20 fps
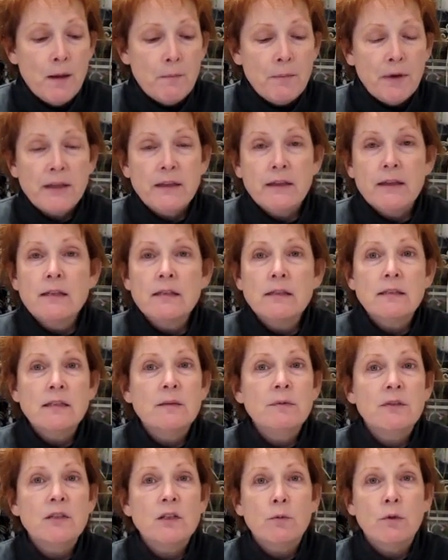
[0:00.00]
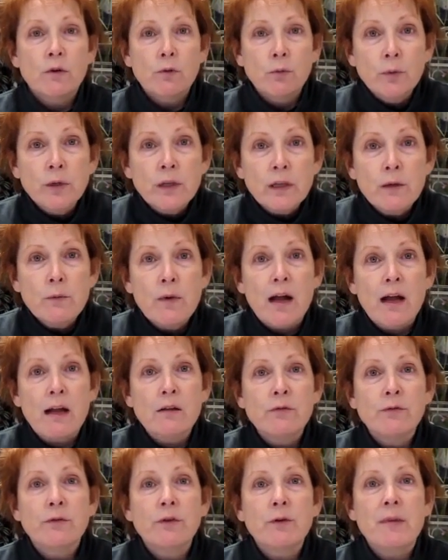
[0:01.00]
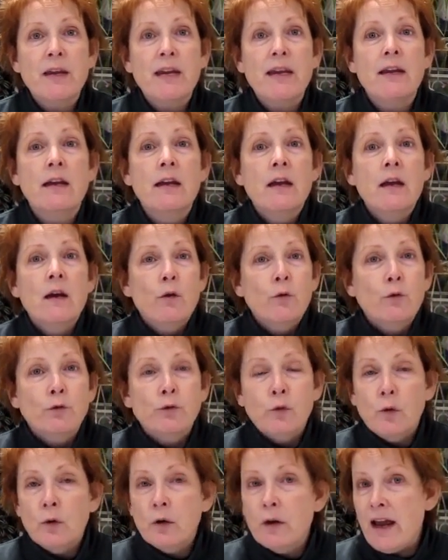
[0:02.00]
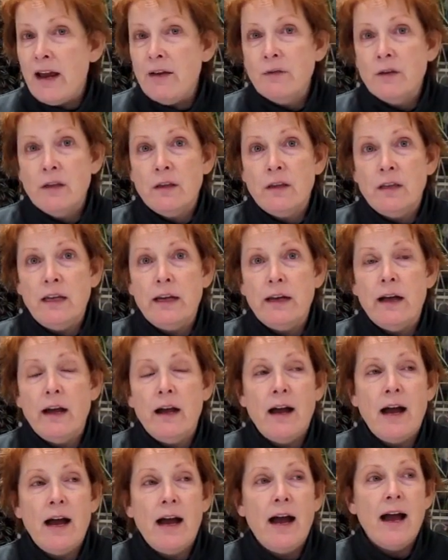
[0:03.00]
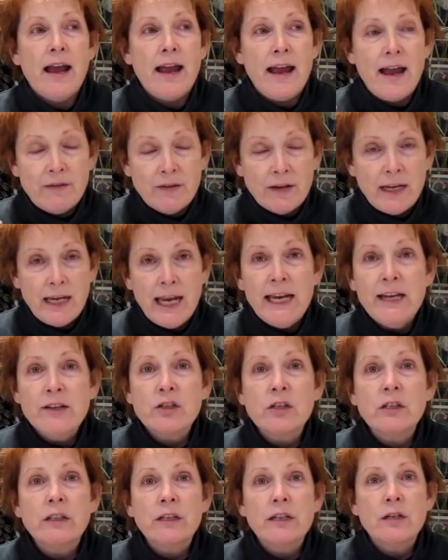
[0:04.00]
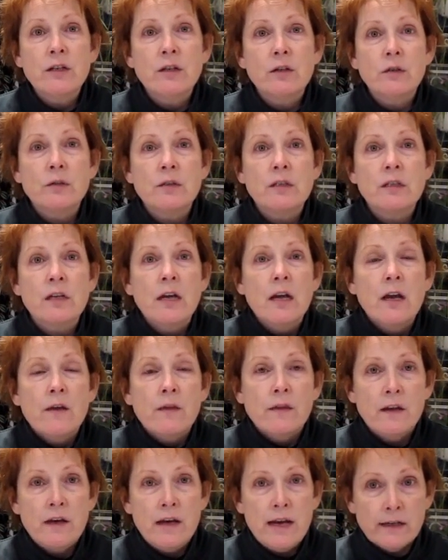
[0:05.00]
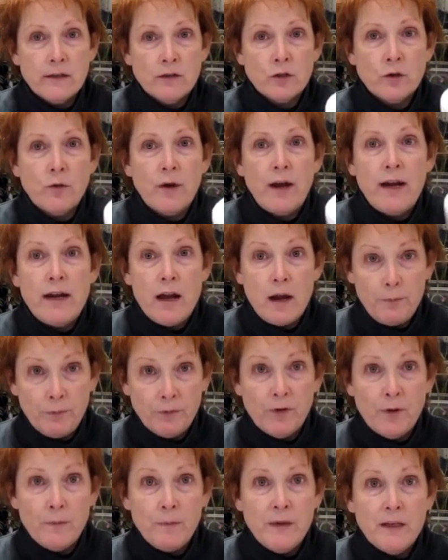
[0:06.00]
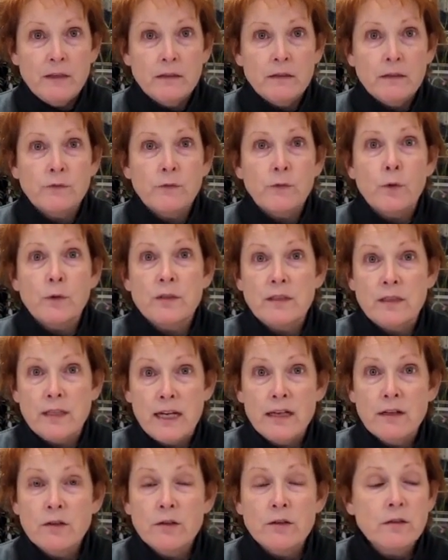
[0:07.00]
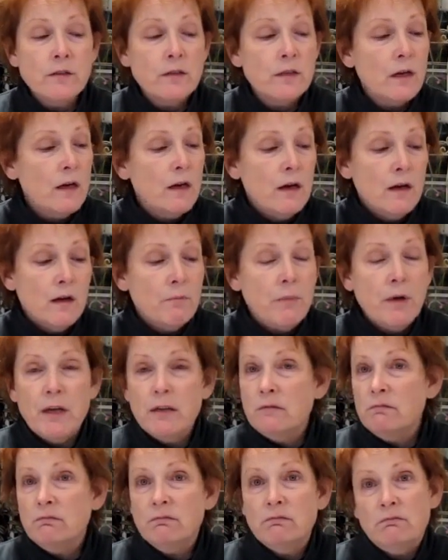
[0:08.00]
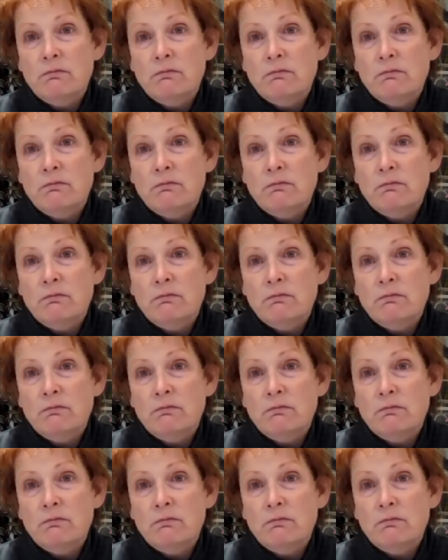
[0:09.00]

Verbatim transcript: but this seems to work really well for me for everything I have occasionally used the next grade up from this for standards but